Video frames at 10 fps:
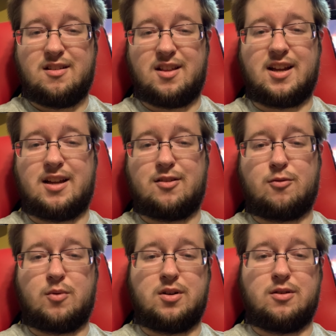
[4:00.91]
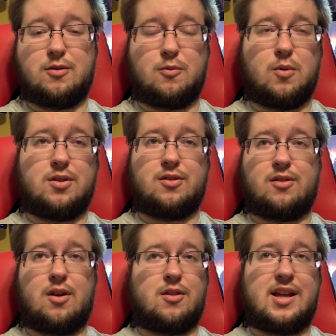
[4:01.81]
Like, it's one of the ones
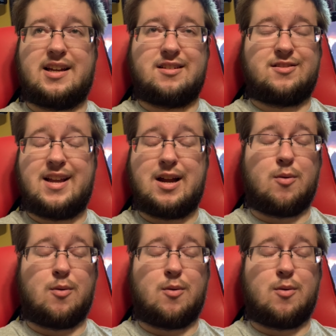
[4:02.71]
that take a